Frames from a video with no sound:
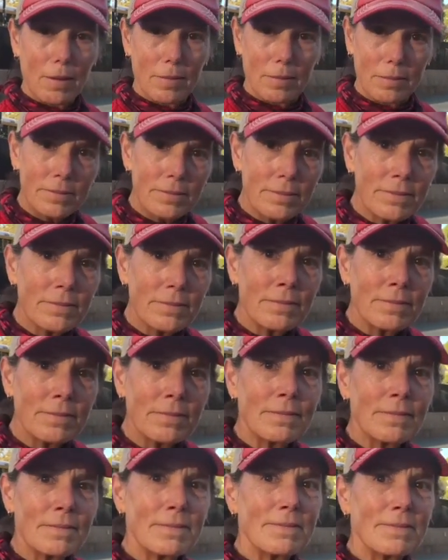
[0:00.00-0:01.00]

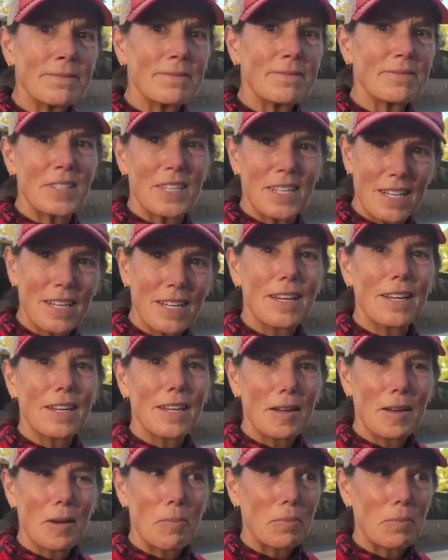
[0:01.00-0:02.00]
hmm,
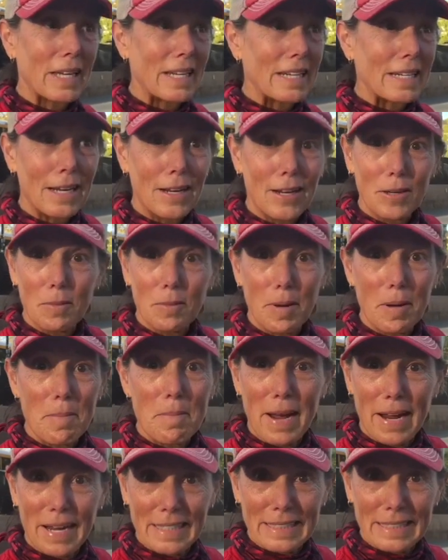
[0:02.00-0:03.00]
that played out of my
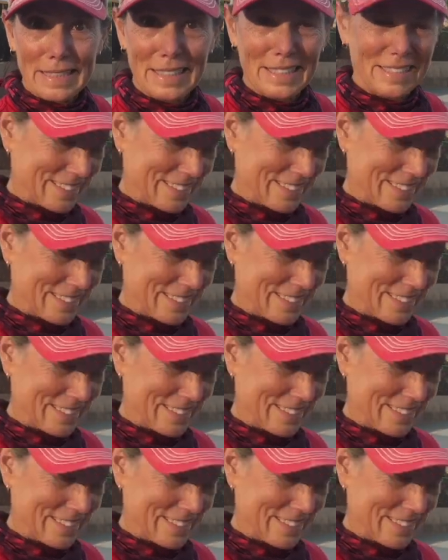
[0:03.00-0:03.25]
mind.